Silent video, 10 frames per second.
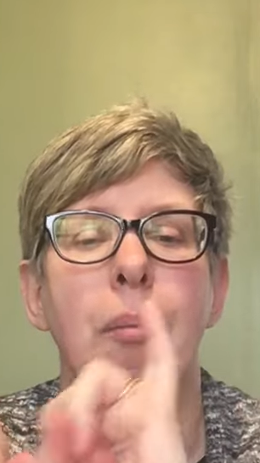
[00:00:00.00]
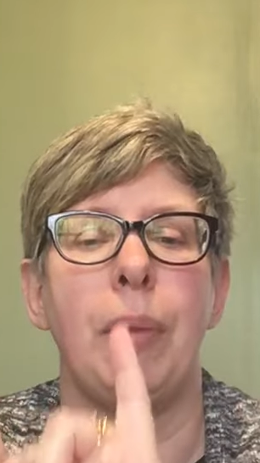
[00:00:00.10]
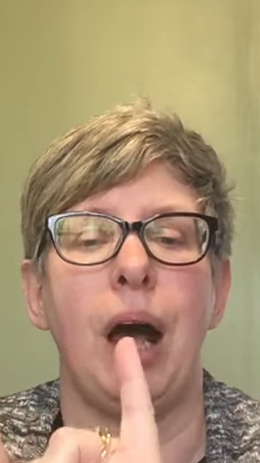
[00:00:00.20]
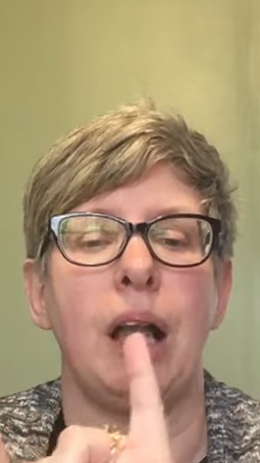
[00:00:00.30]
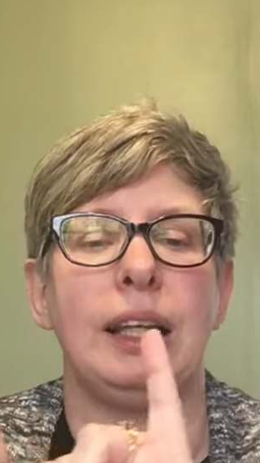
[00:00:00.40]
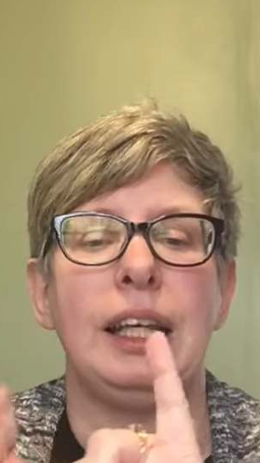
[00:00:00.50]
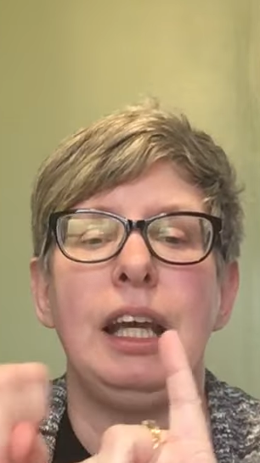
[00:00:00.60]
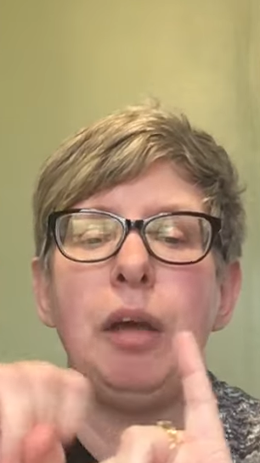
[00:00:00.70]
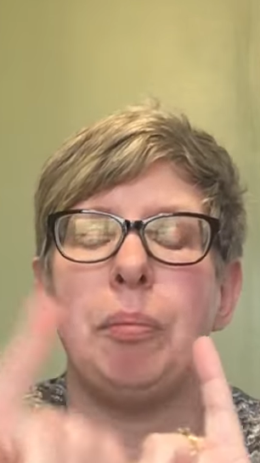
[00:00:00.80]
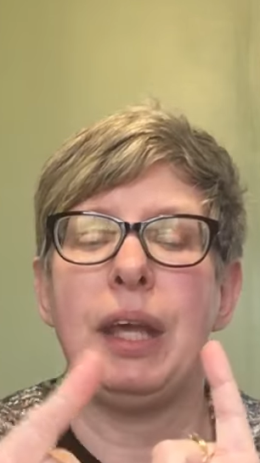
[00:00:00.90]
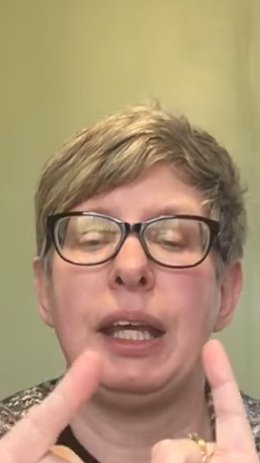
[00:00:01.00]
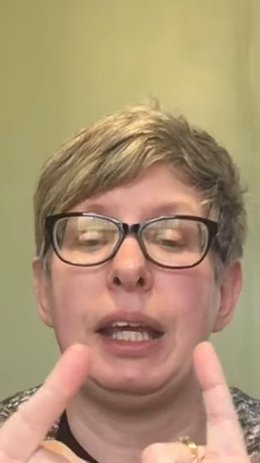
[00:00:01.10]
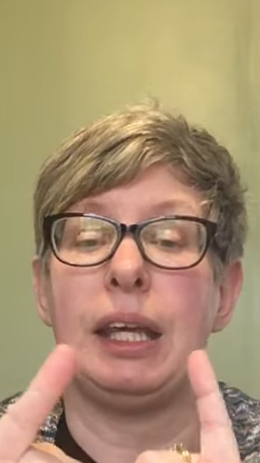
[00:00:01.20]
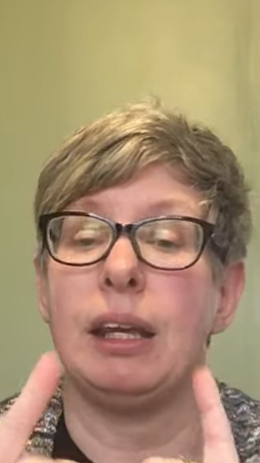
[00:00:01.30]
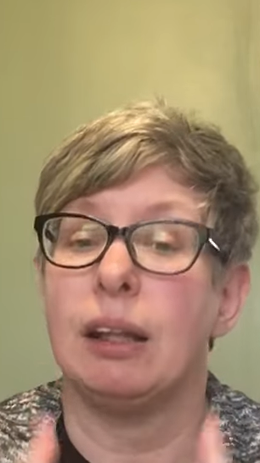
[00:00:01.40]
Polly
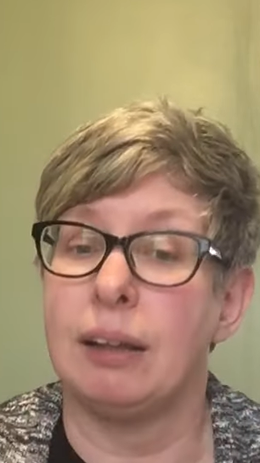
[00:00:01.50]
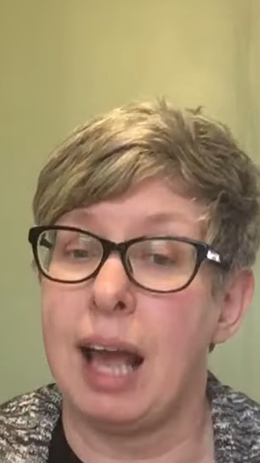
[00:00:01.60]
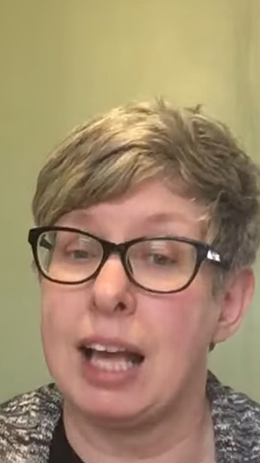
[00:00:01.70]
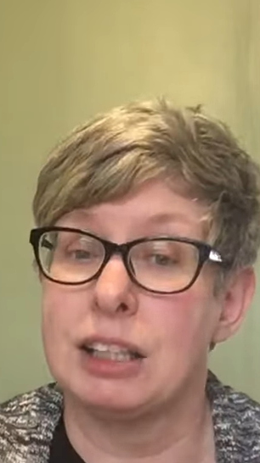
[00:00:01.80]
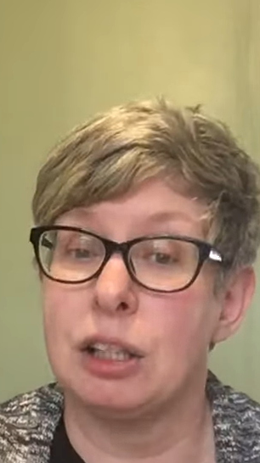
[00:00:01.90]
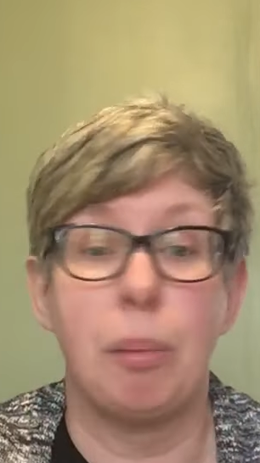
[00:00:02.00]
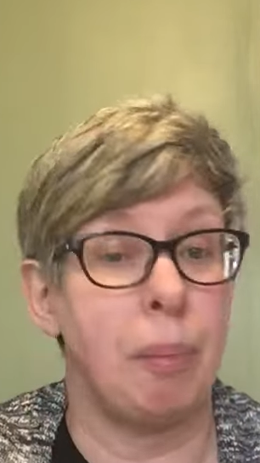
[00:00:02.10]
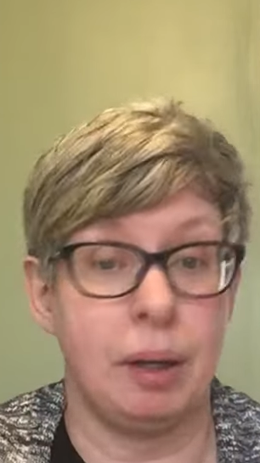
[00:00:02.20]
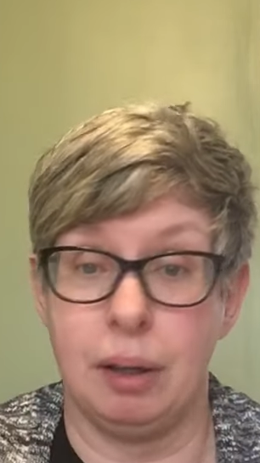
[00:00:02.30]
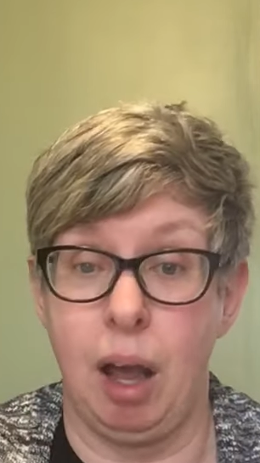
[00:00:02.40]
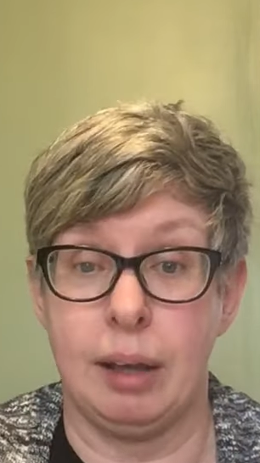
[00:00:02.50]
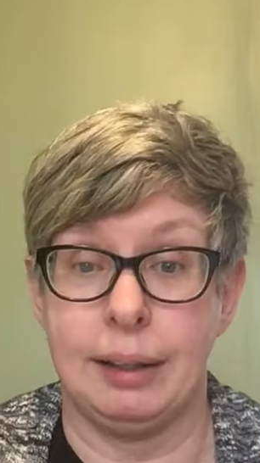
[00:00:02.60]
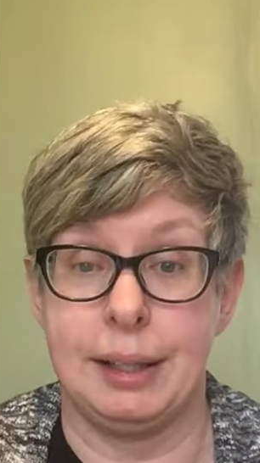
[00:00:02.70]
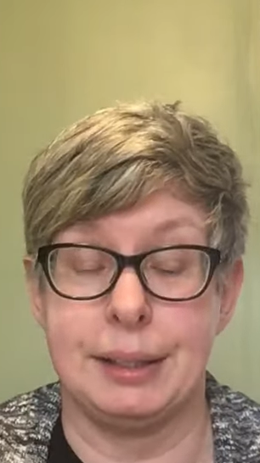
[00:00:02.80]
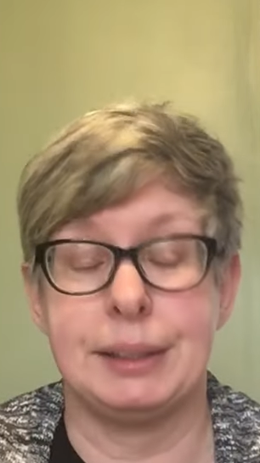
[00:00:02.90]
Pinky, last but not
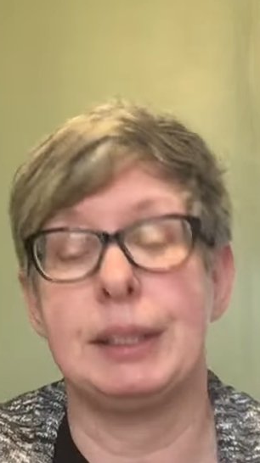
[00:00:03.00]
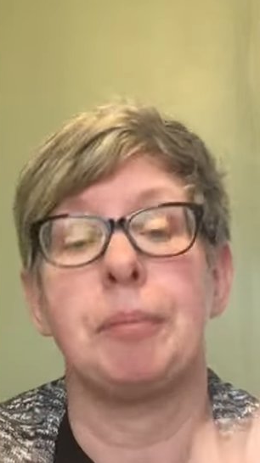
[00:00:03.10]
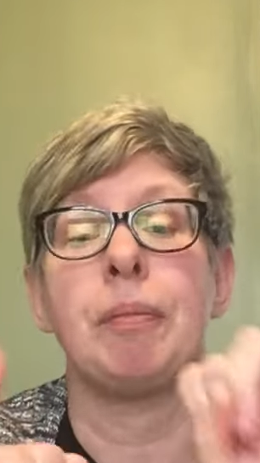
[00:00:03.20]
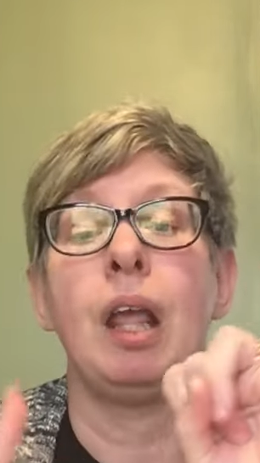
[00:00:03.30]
least.